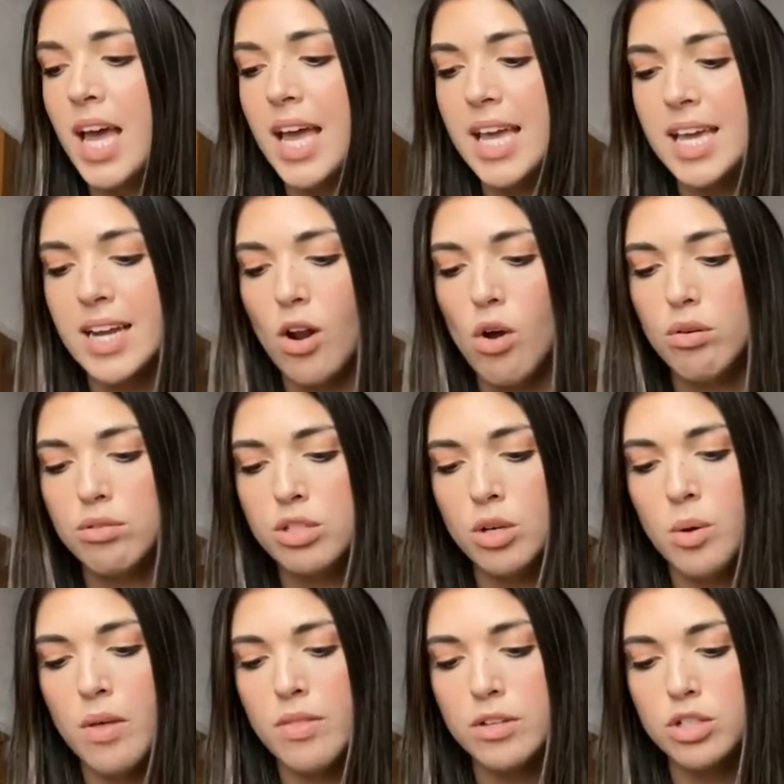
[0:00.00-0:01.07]
And also
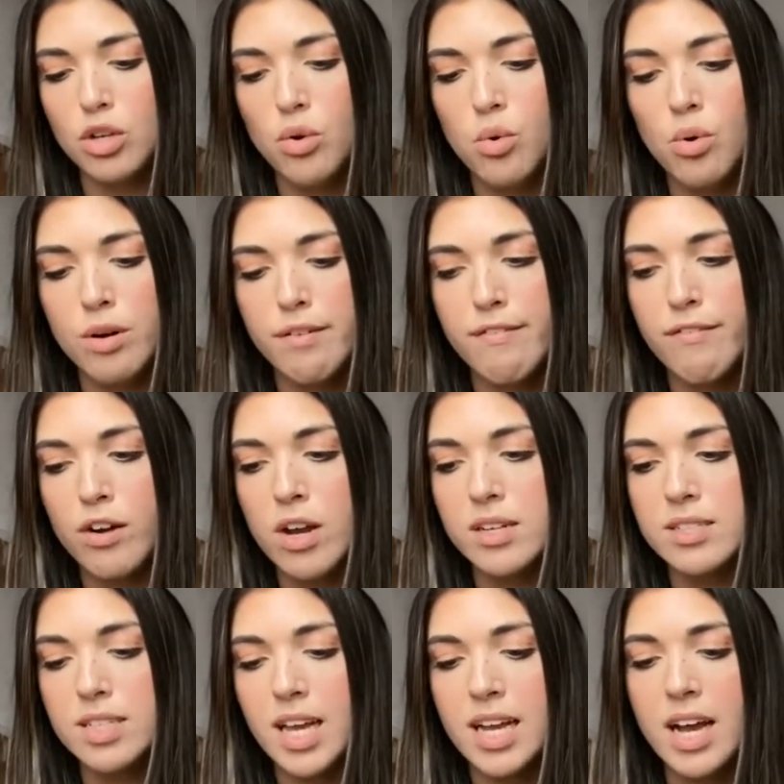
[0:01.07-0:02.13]
on the decor
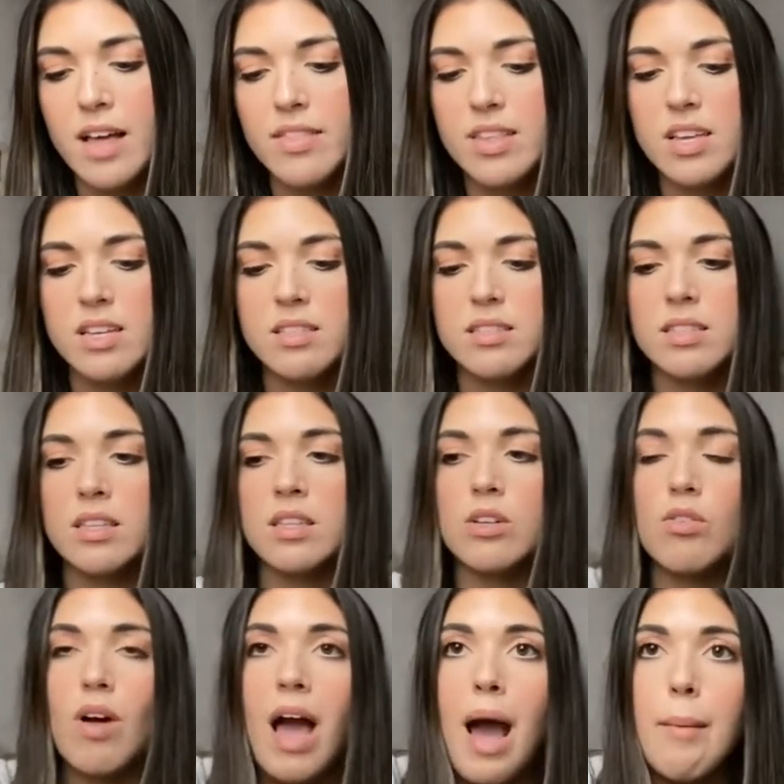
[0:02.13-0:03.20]
front, I got these
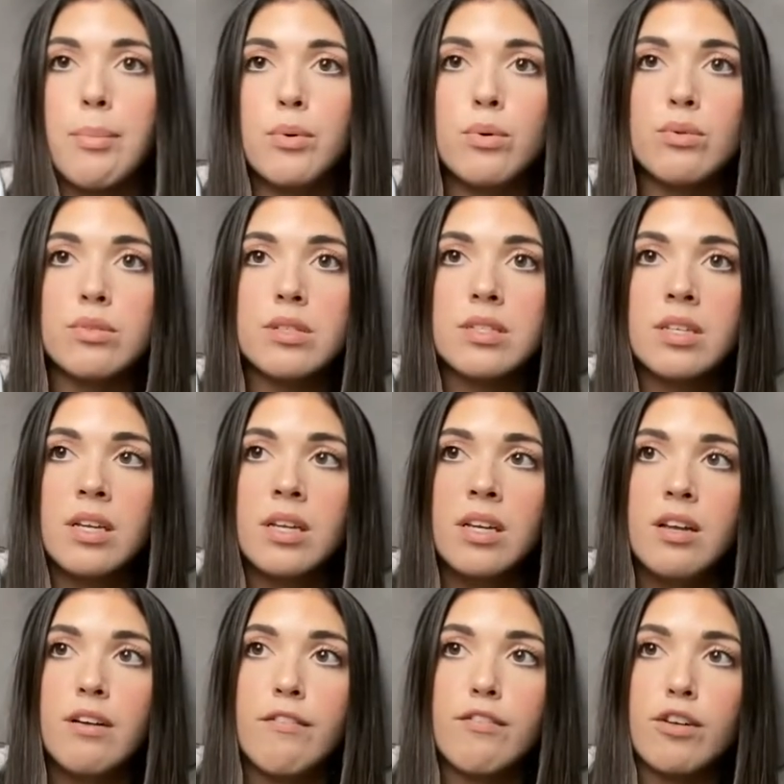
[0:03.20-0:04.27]
little apples
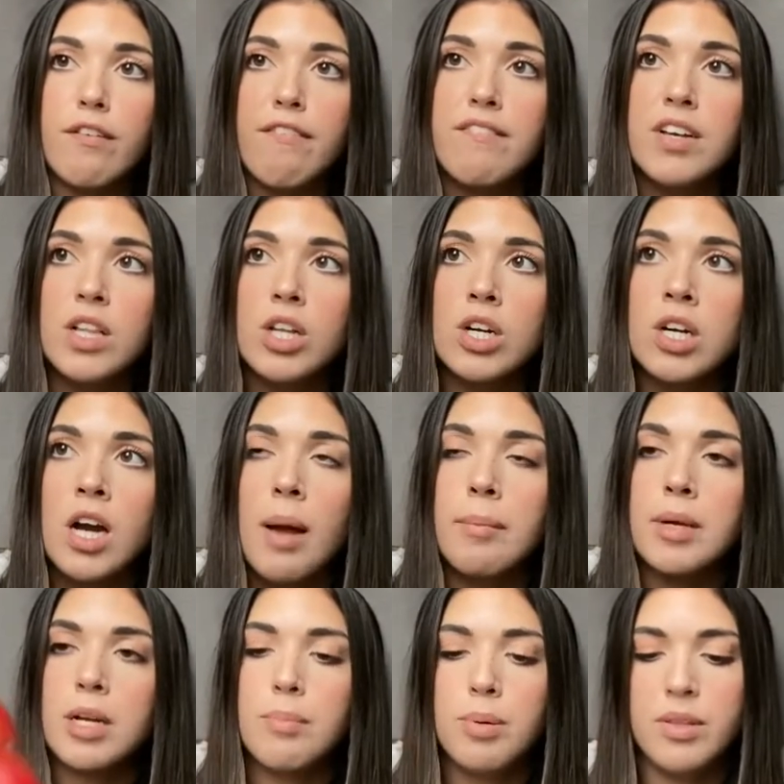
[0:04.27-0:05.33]
for filler. I'm
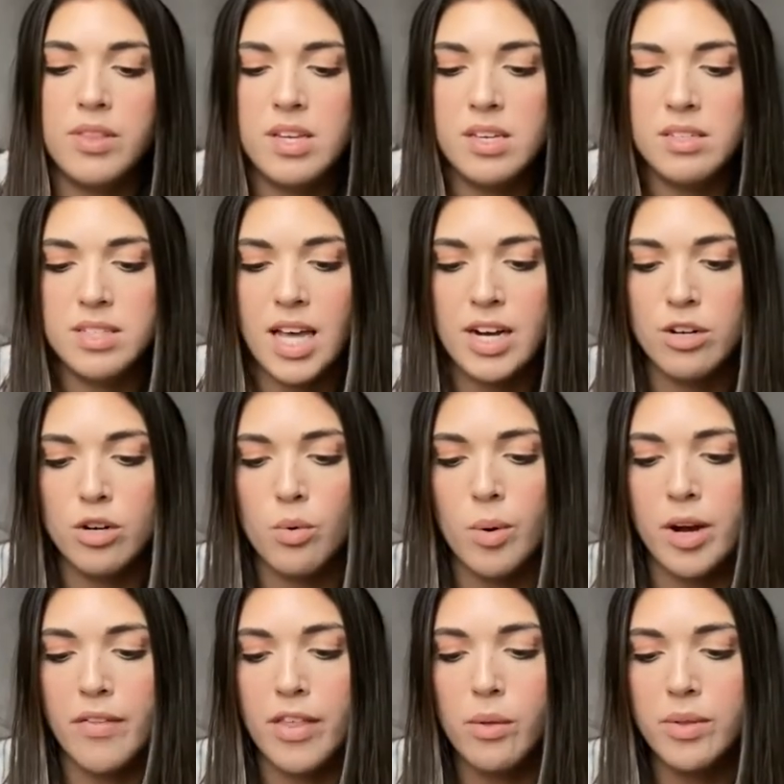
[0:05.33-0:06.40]
gonna put these, I don't know
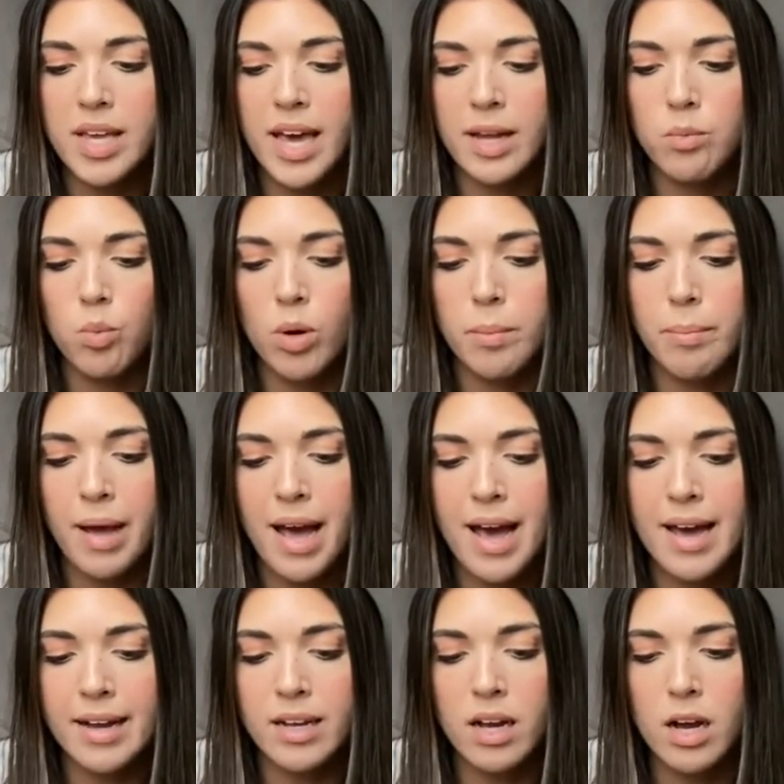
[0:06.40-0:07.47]
where, they only had one
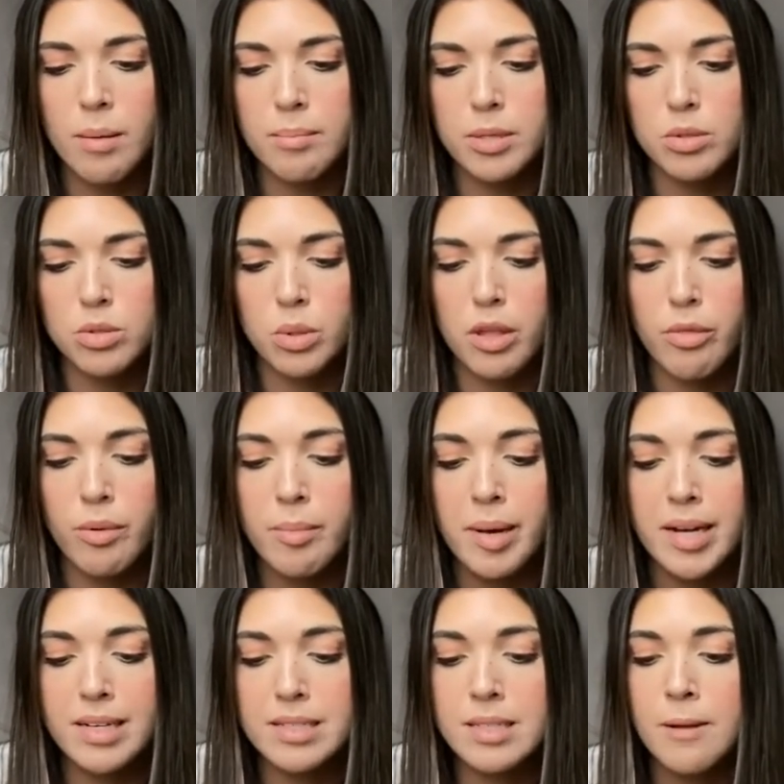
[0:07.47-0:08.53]
bag, um, but it was only three
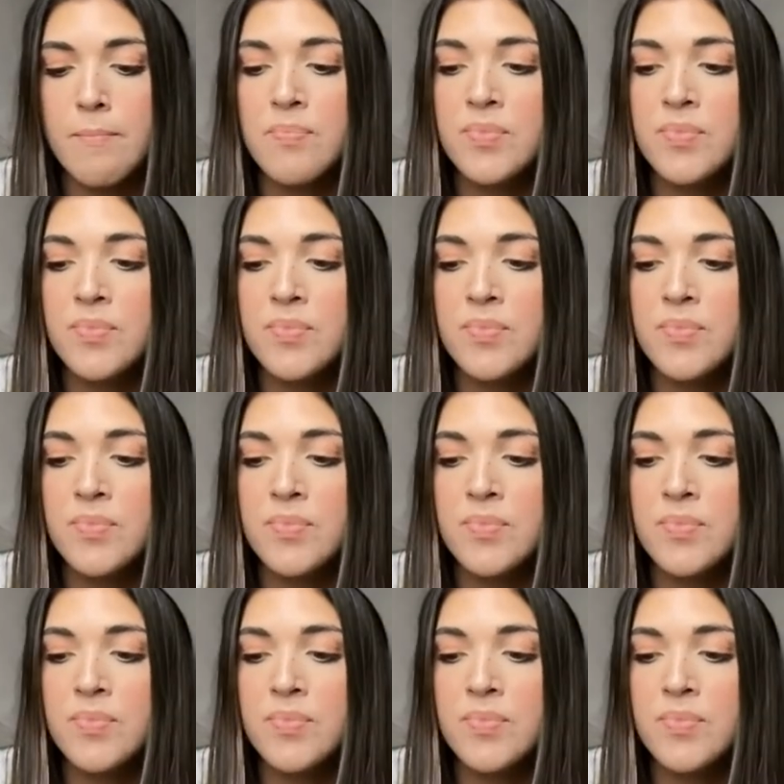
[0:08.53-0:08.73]
bucks.